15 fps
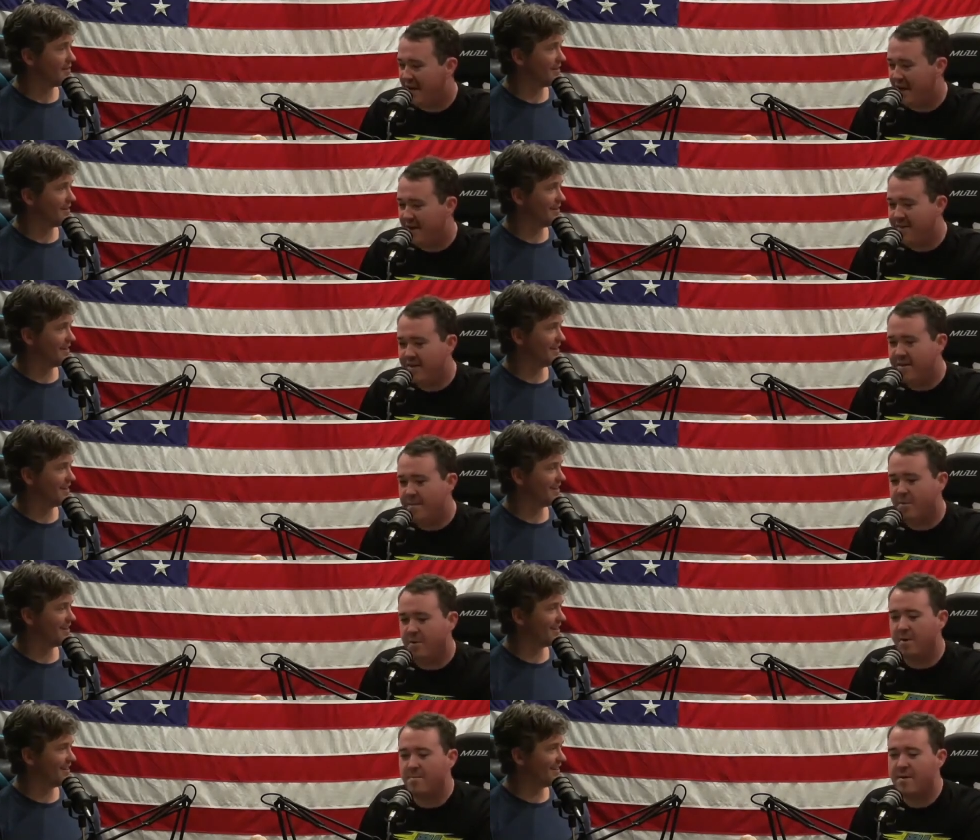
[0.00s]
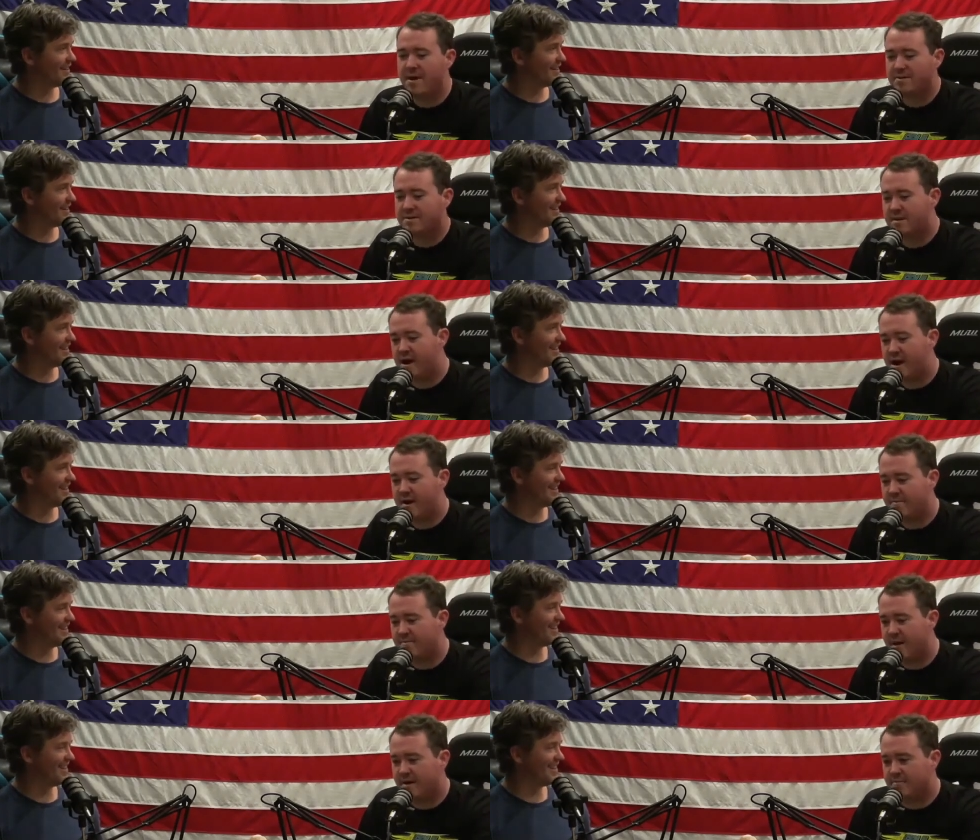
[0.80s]
Speaker 1: and then they put him
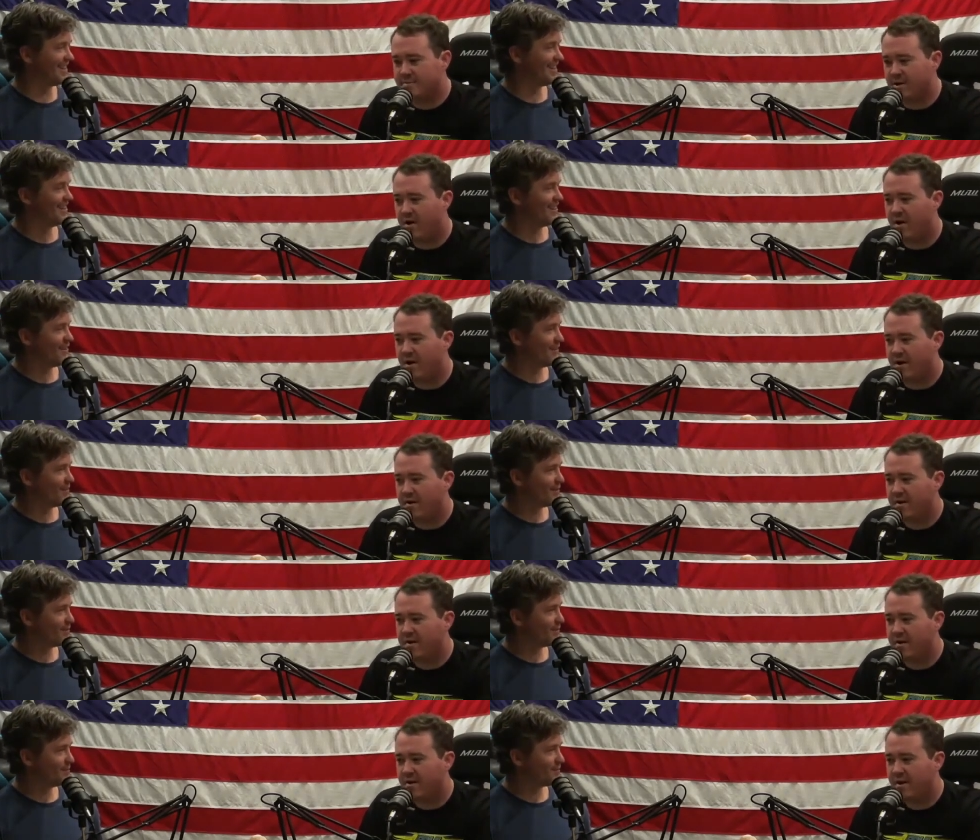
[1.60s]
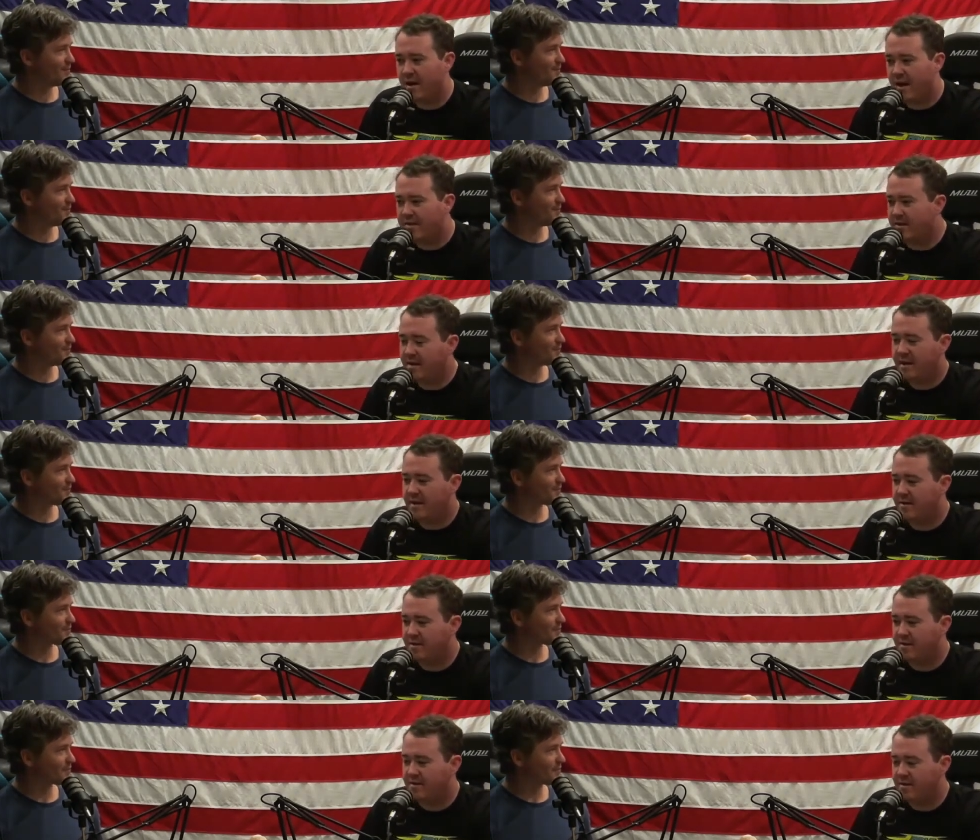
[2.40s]
outside and made him talk, and the
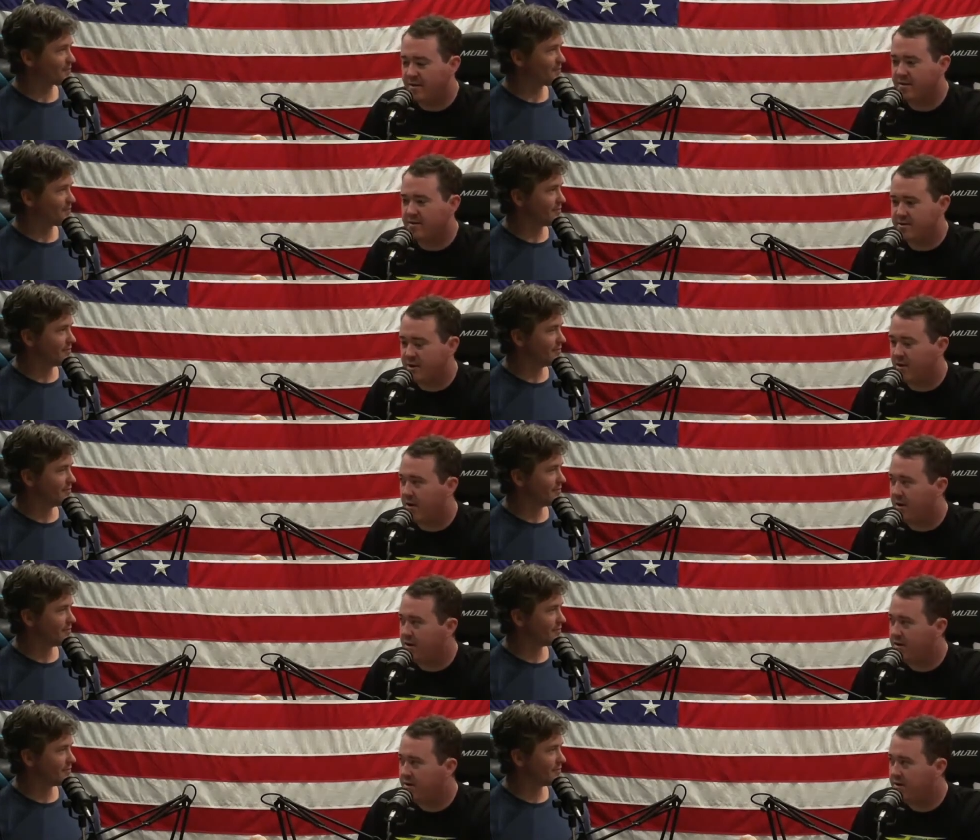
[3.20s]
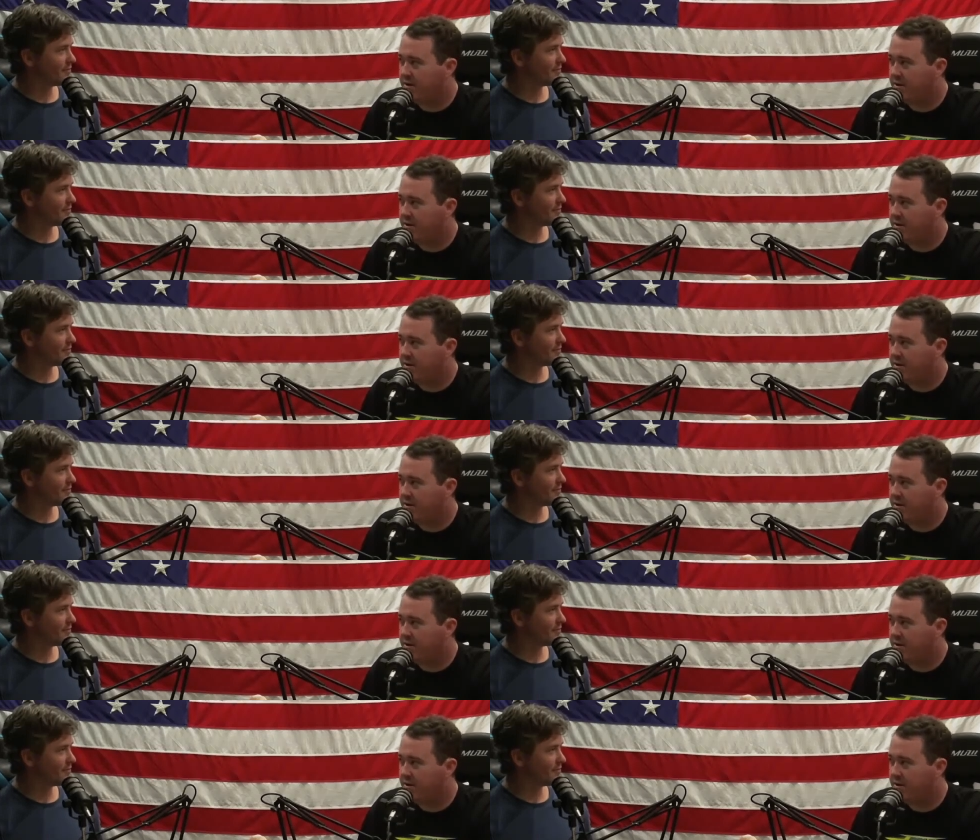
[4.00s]
kid couldn't talk.